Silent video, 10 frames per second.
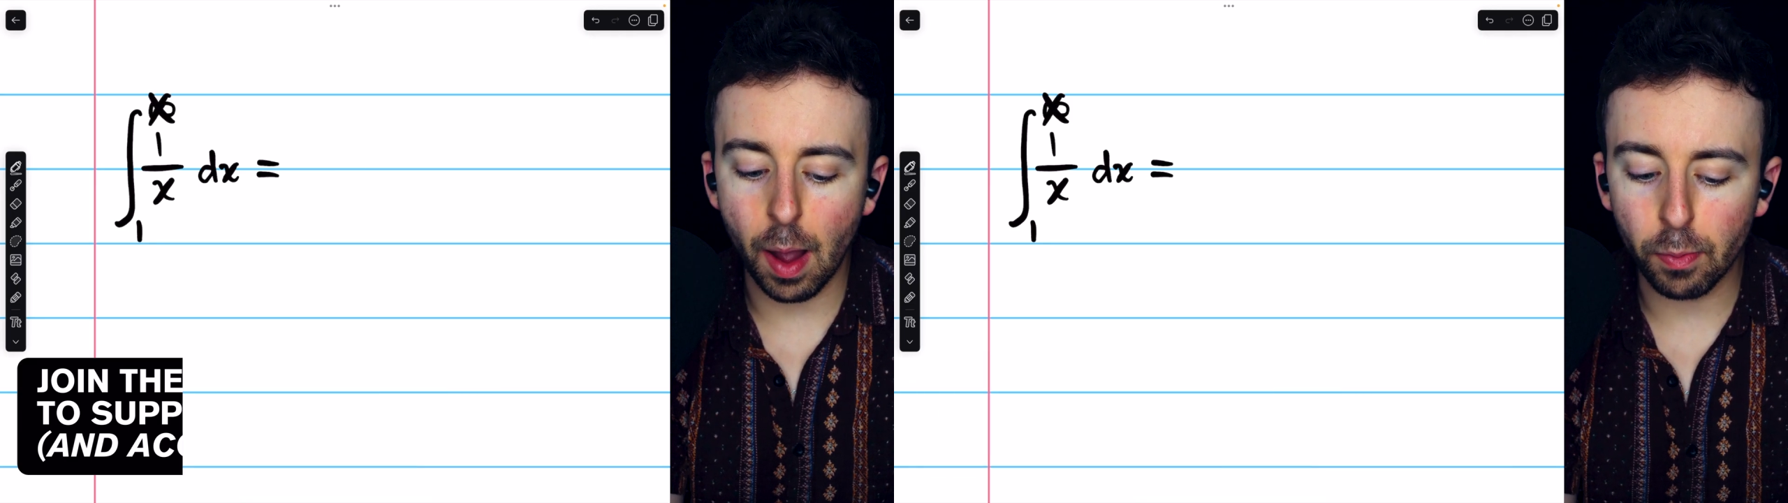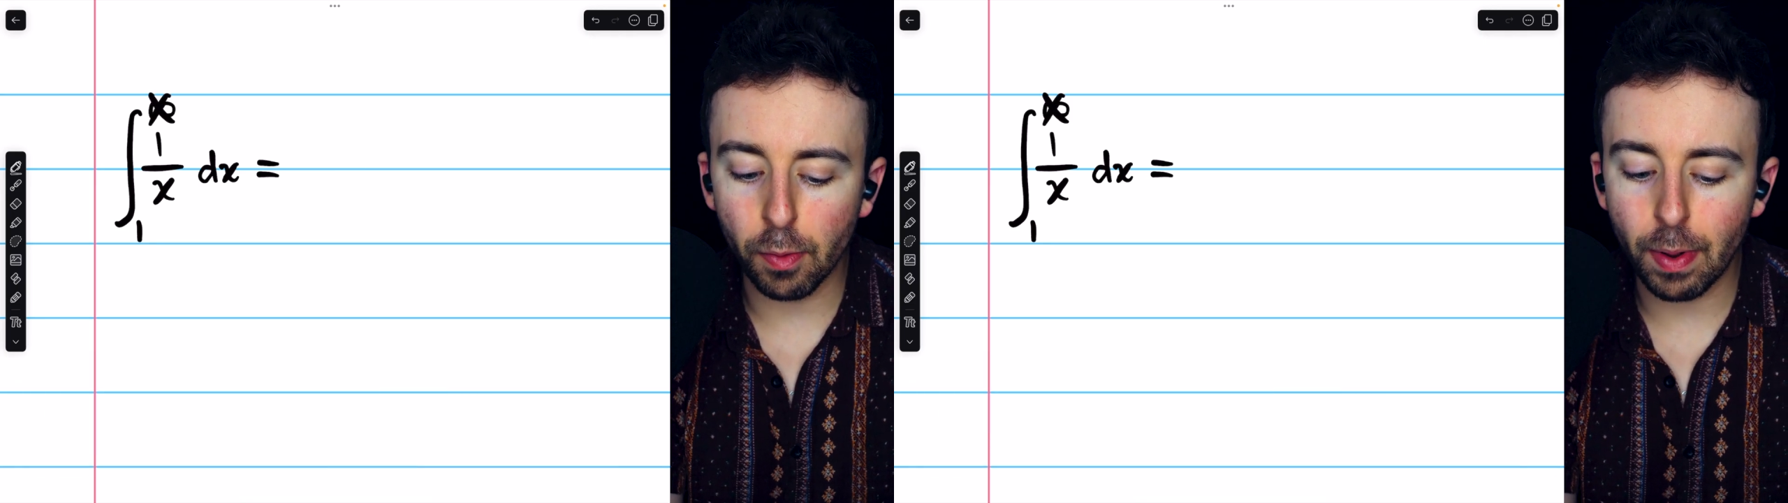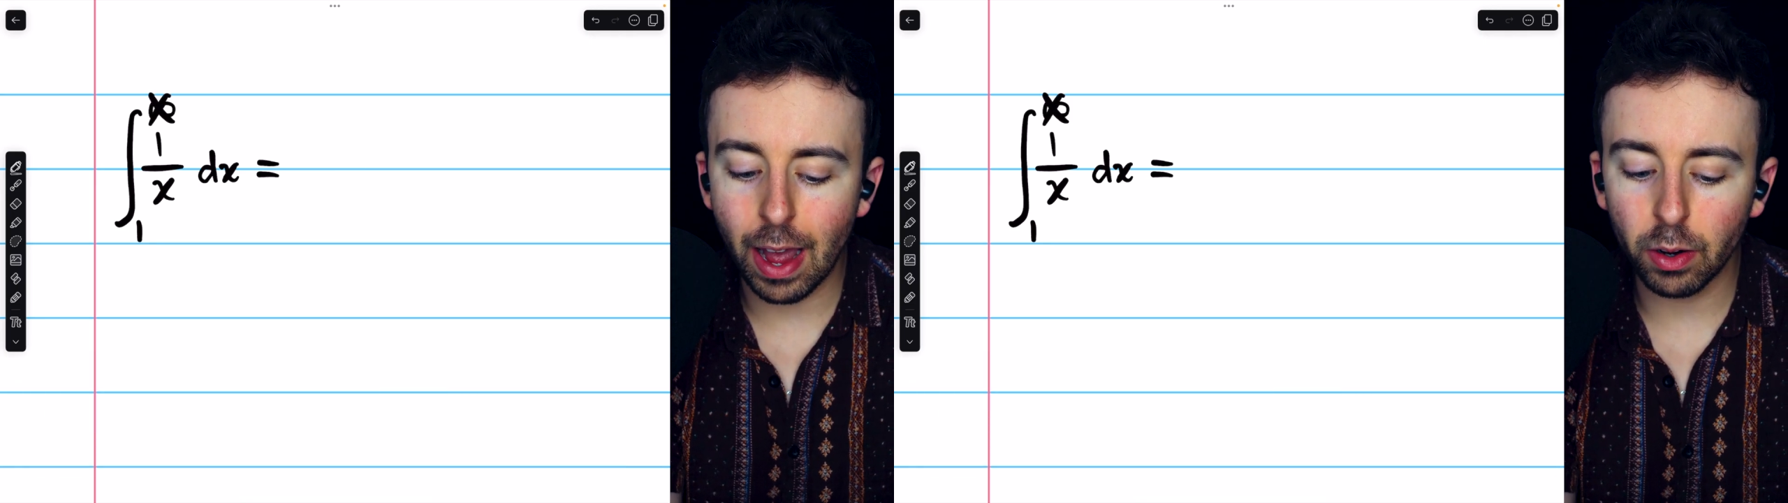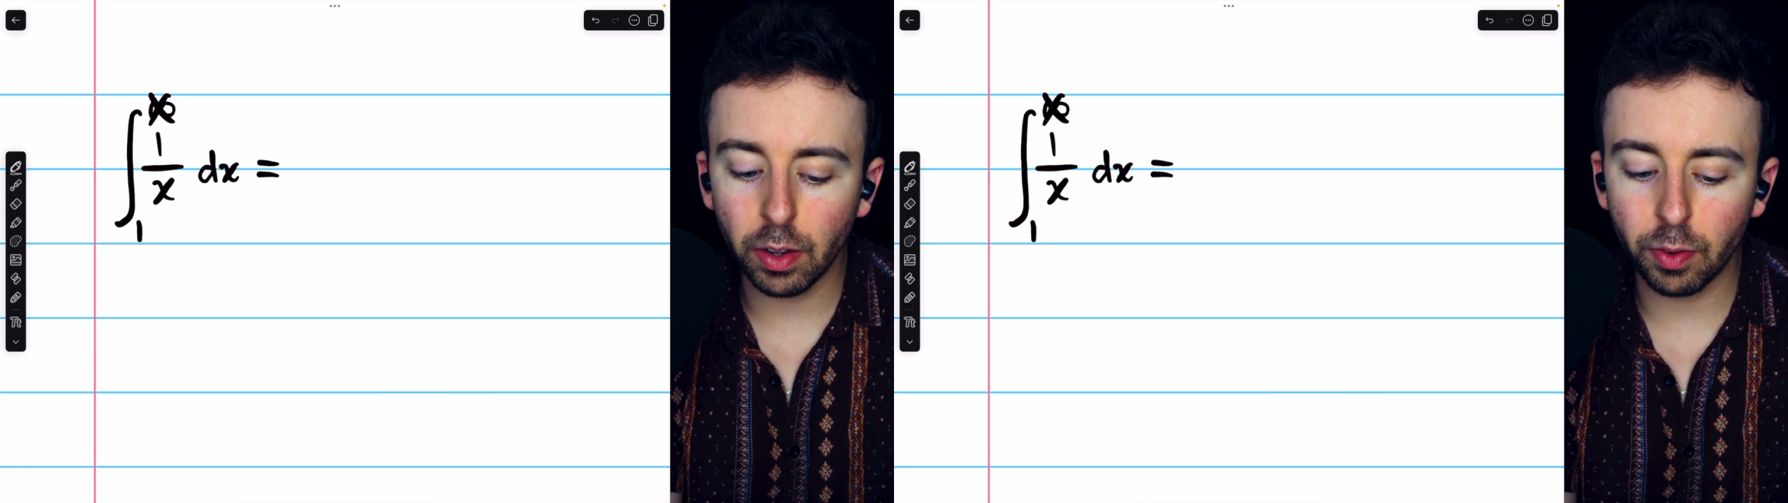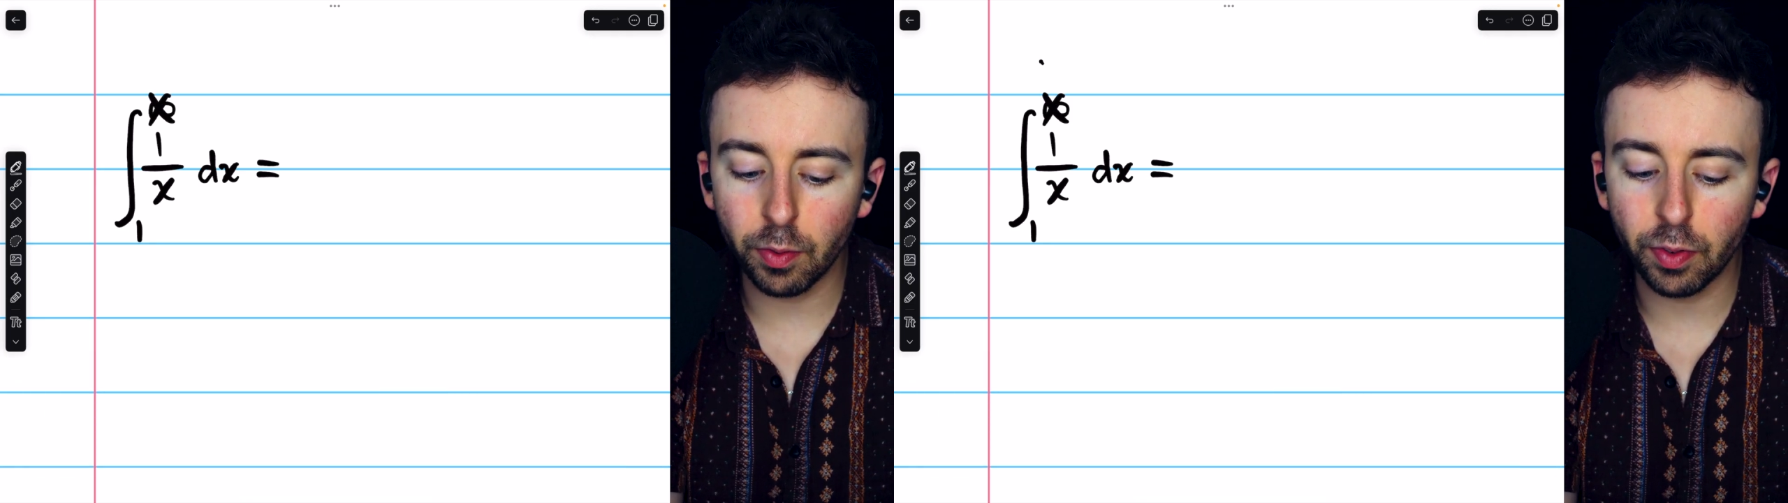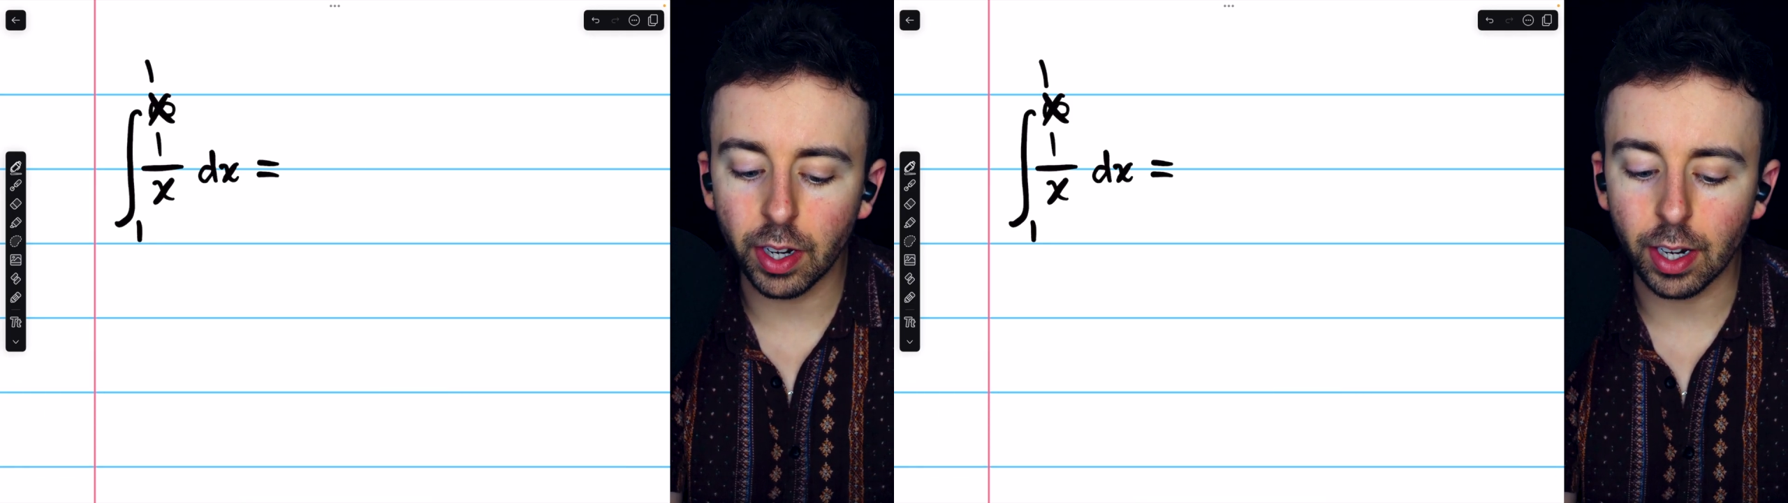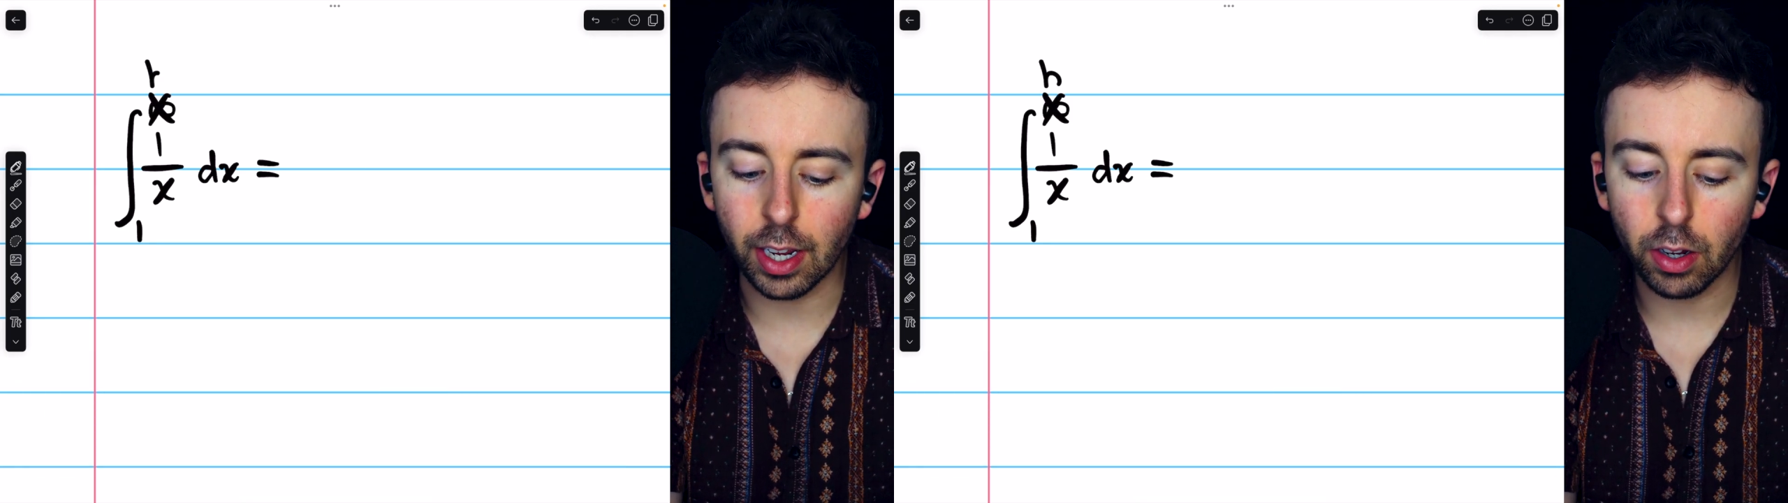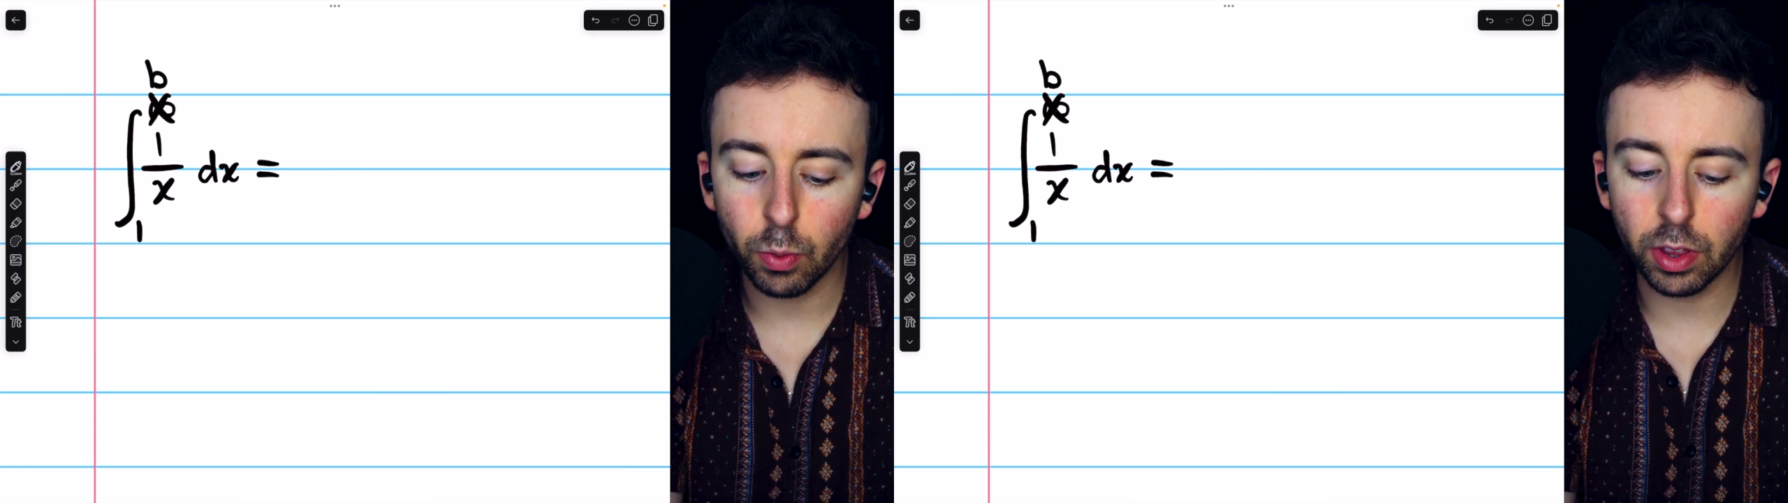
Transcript: upper bound of infinity